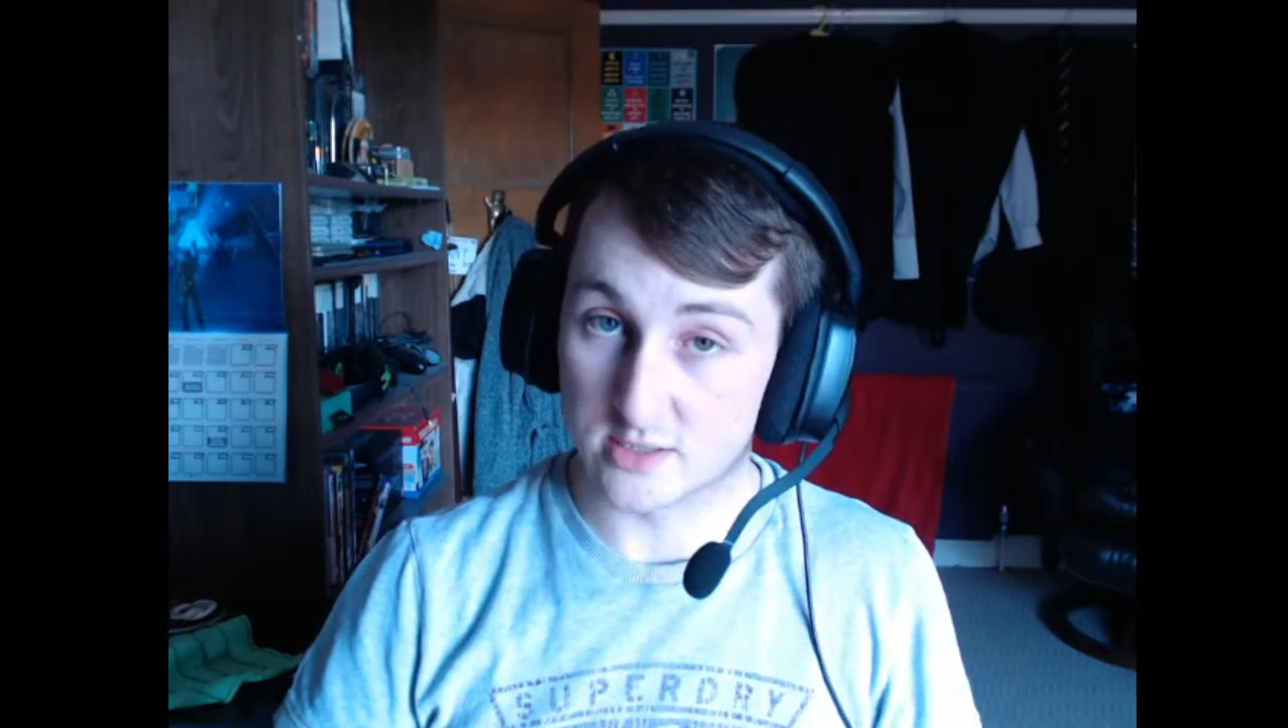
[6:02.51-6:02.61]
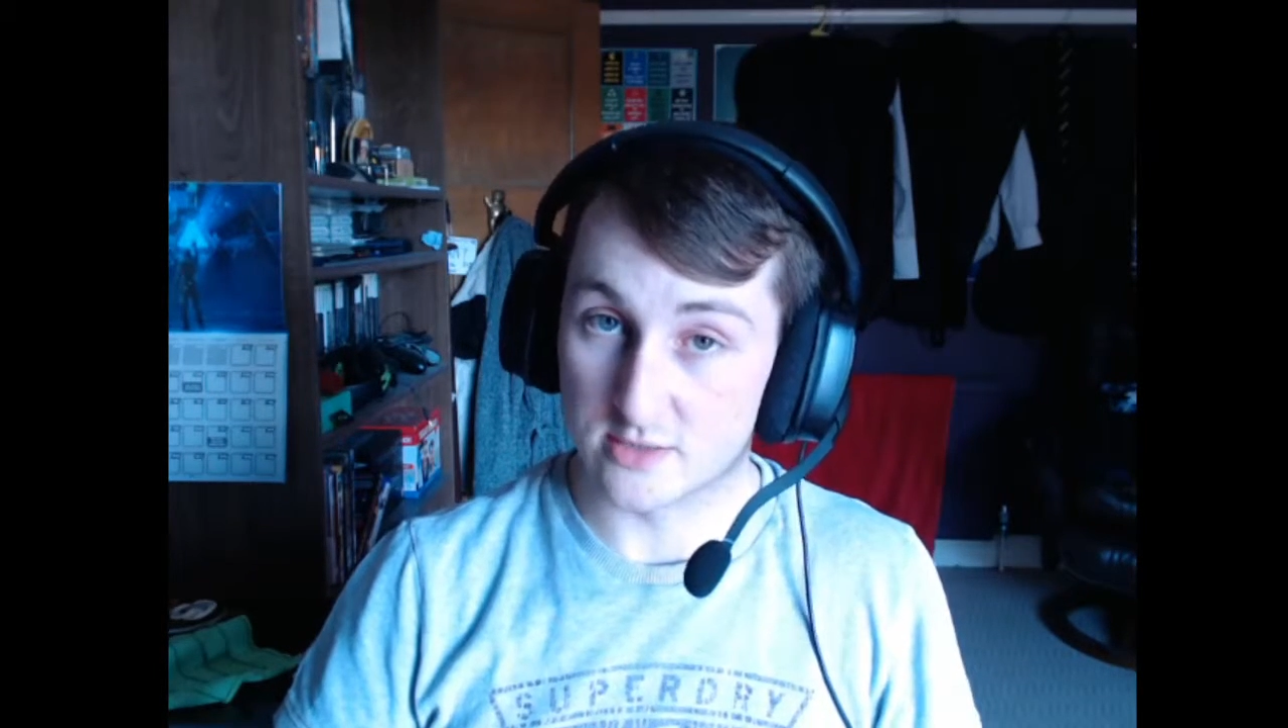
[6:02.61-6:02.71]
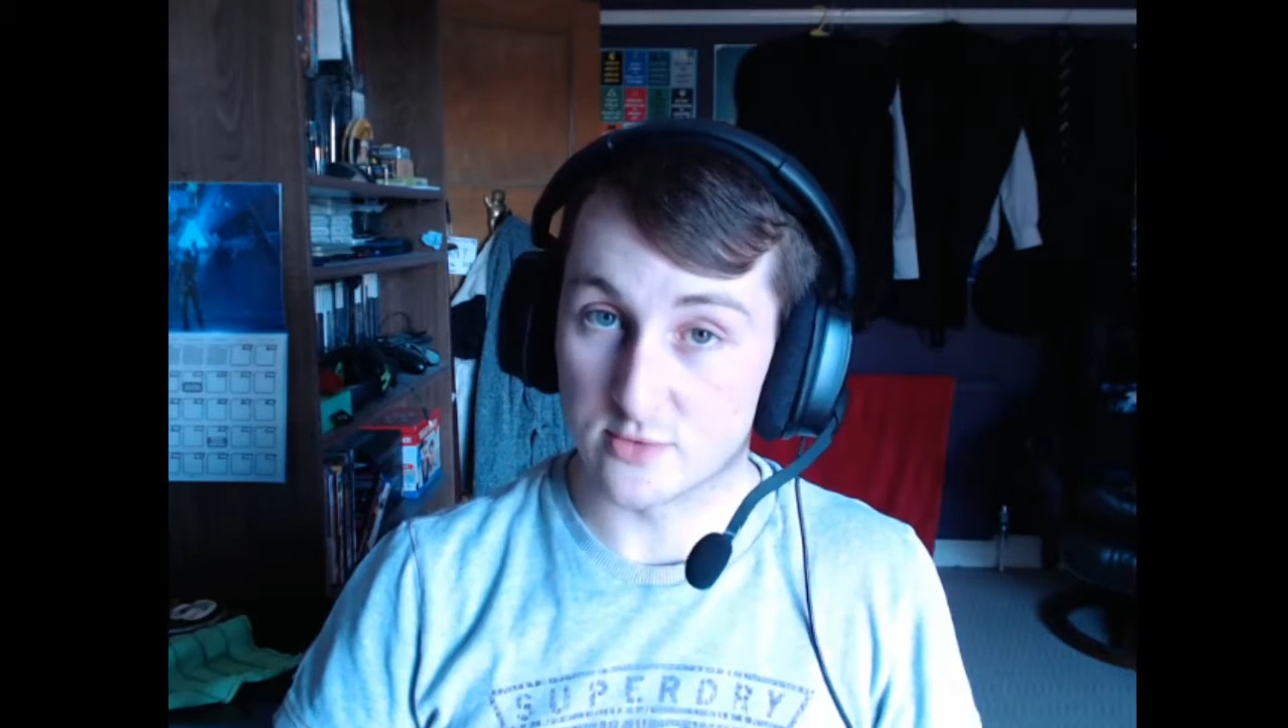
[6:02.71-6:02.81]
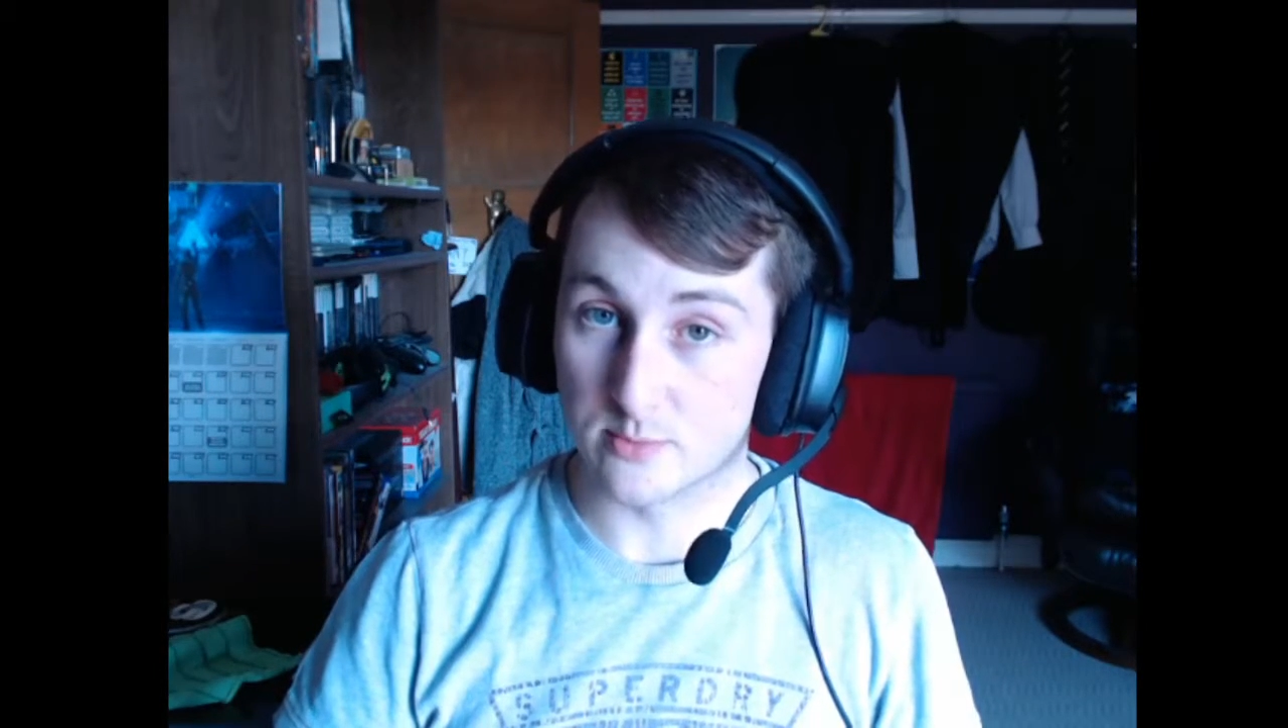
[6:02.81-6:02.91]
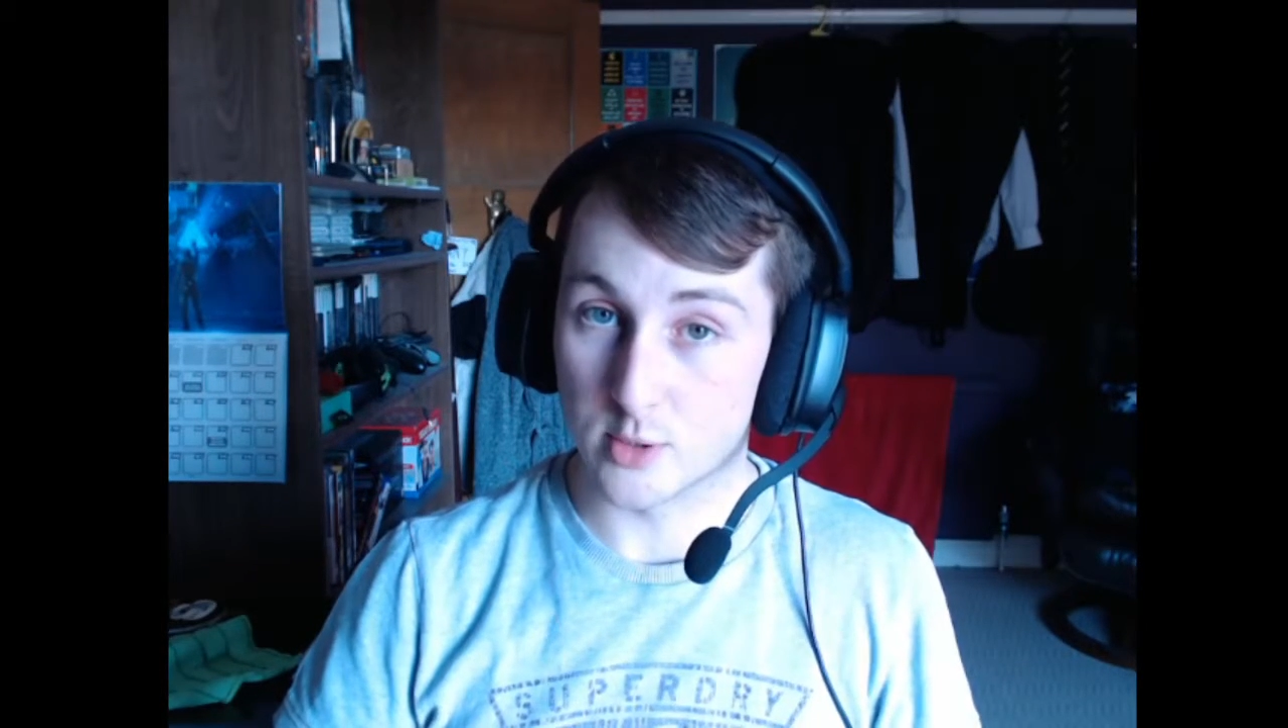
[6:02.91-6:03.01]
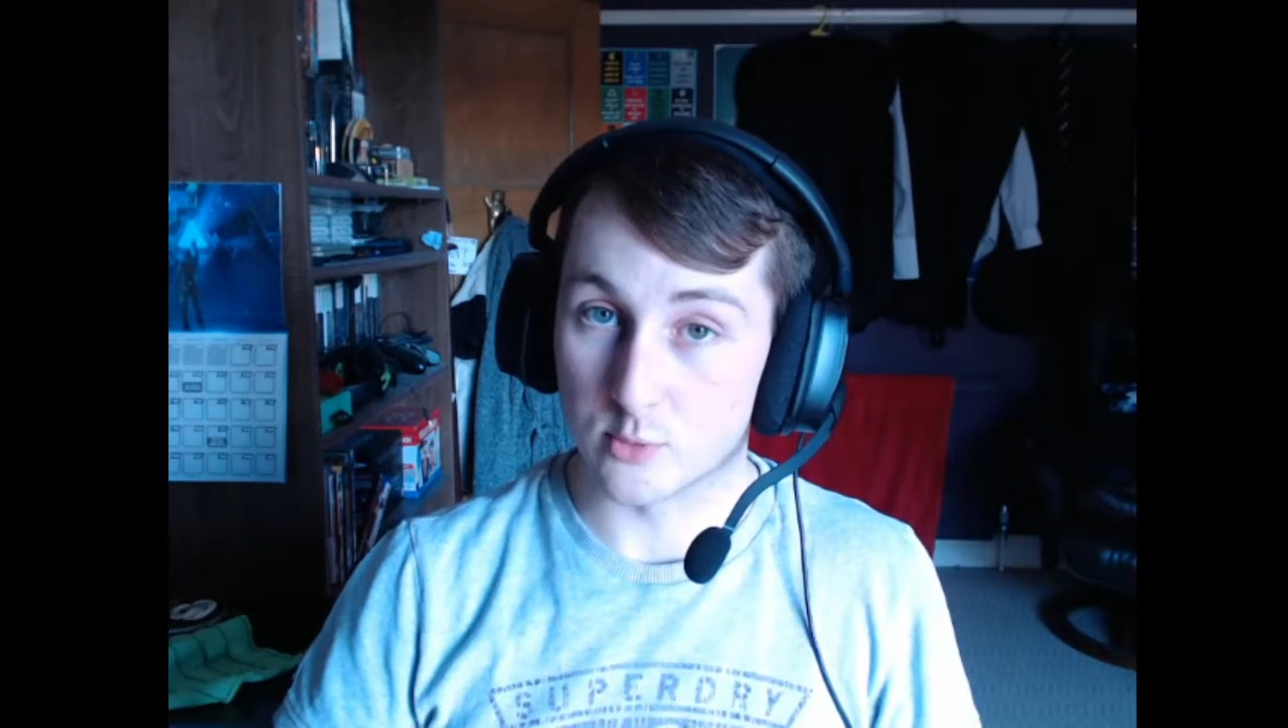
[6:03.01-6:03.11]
different point